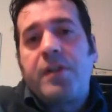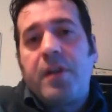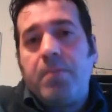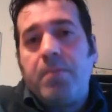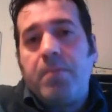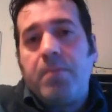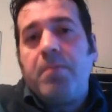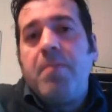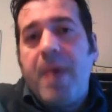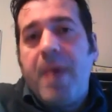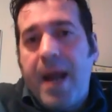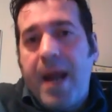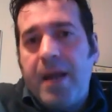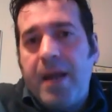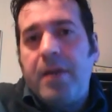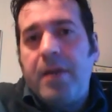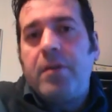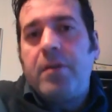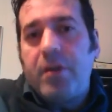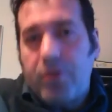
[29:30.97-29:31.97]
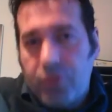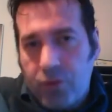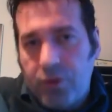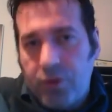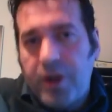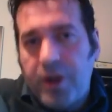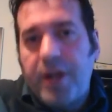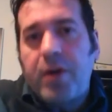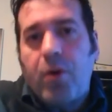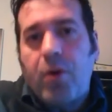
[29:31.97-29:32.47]
the
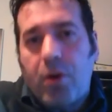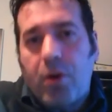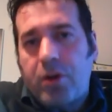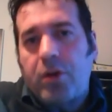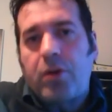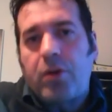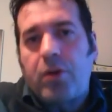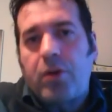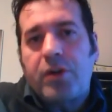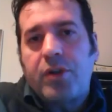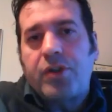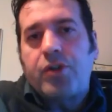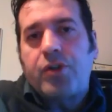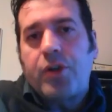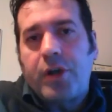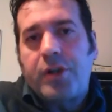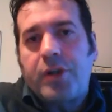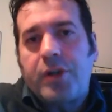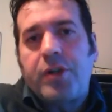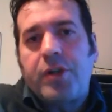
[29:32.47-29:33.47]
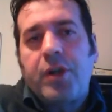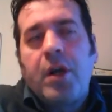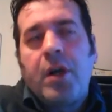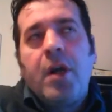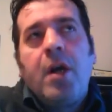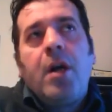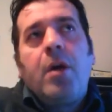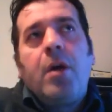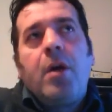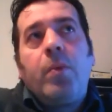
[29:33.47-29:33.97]
ruling Orthodox Church,
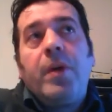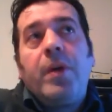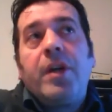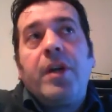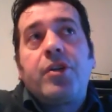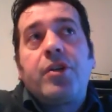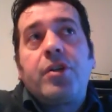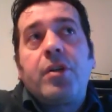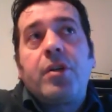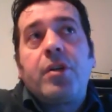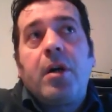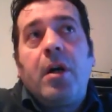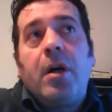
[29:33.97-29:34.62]
which